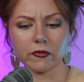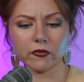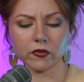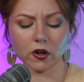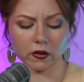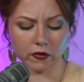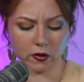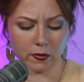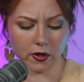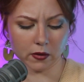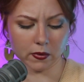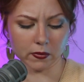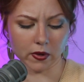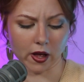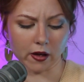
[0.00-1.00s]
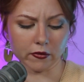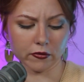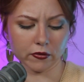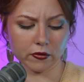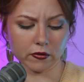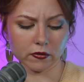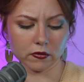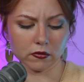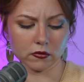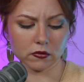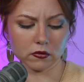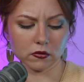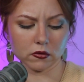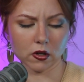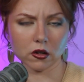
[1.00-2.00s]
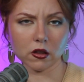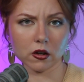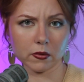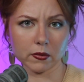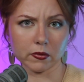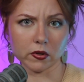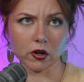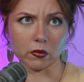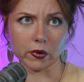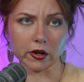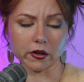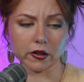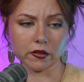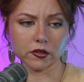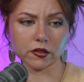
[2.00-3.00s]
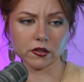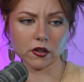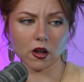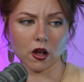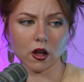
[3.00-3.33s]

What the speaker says: Not very many people have. Not a lot of people know where it is.